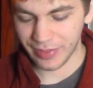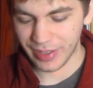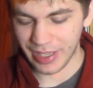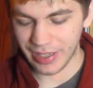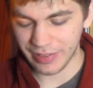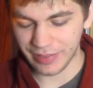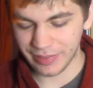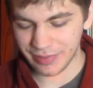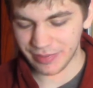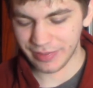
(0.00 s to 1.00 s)
And
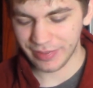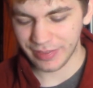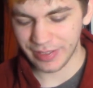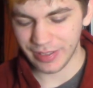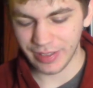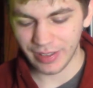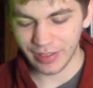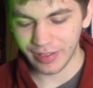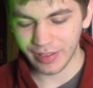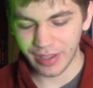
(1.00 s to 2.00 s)

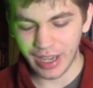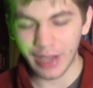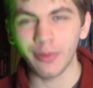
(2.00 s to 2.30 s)
I